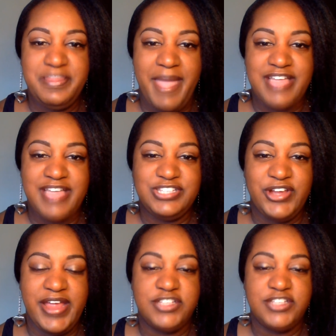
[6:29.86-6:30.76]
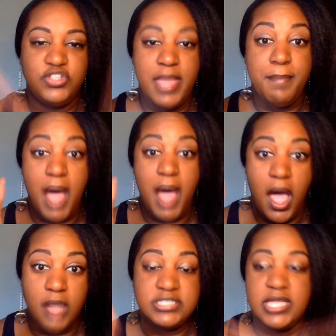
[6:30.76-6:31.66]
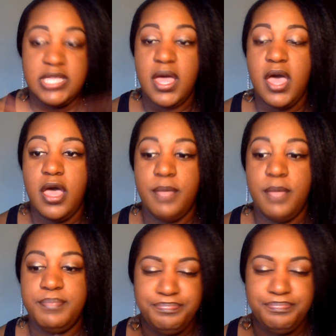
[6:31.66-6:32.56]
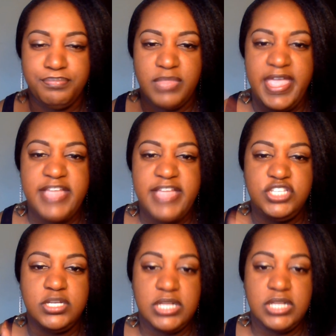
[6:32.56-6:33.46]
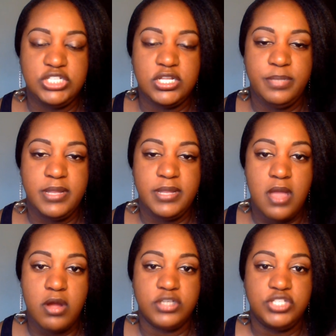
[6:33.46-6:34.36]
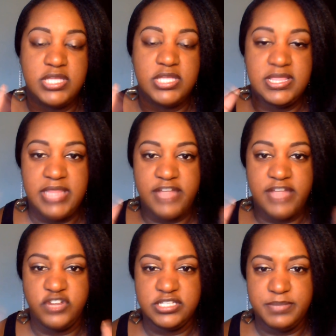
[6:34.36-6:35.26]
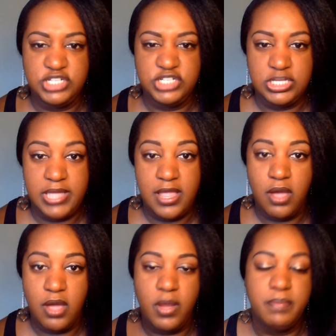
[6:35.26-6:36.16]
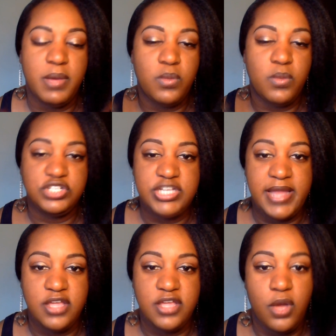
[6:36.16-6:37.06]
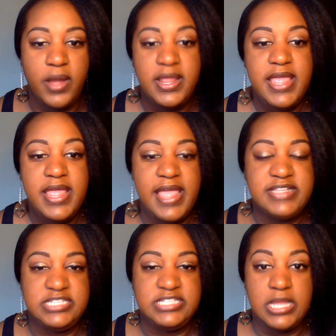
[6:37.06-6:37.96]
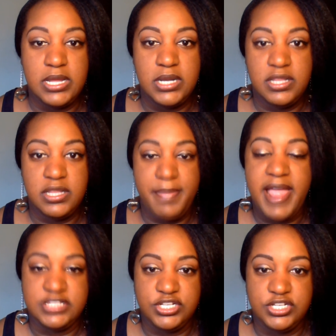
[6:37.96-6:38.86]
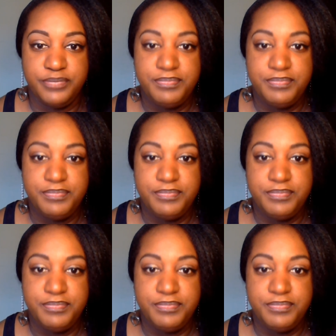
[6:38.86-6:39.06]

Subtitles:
the master into that box. It took Dutch a little bit longer to get that transmission thing going, but once she got it going, it stunned the master.